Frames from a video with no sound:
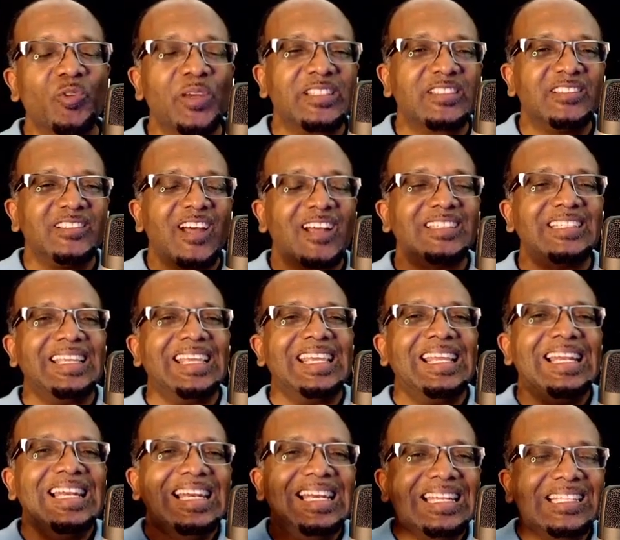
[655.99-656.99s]
So it's not
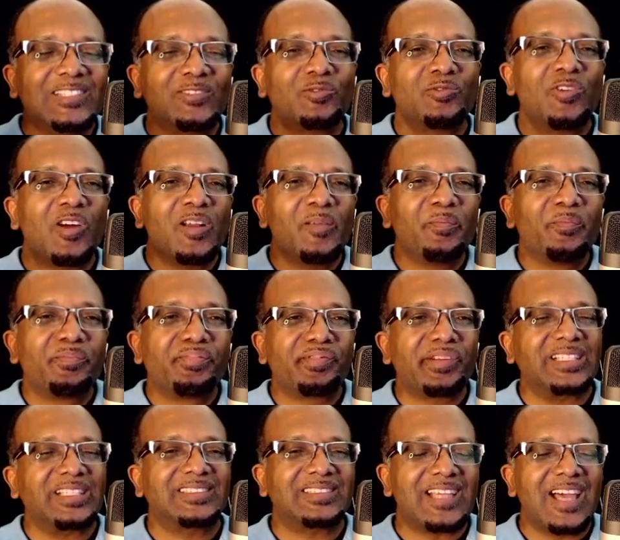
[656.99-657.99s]
a literal
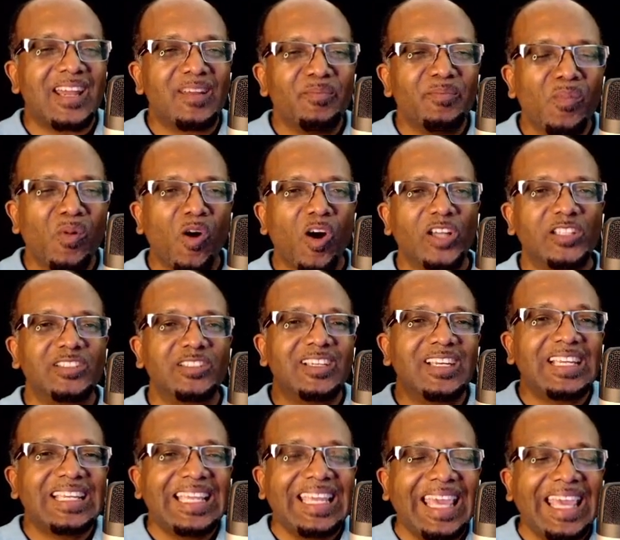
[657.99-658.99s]
bricks and
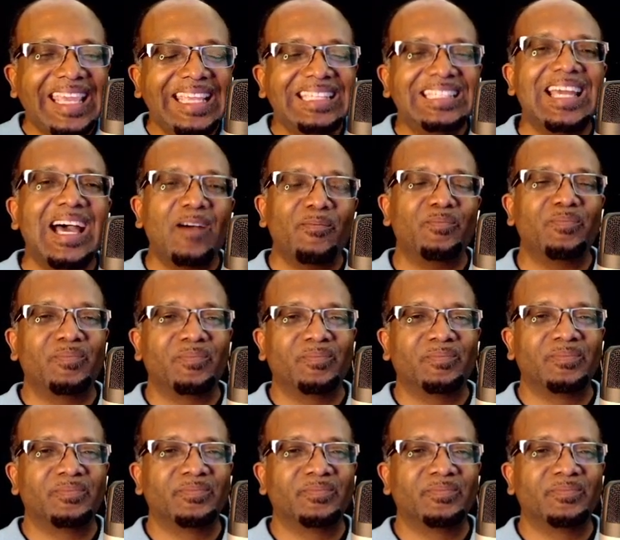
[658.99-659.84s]
mortar kingdom.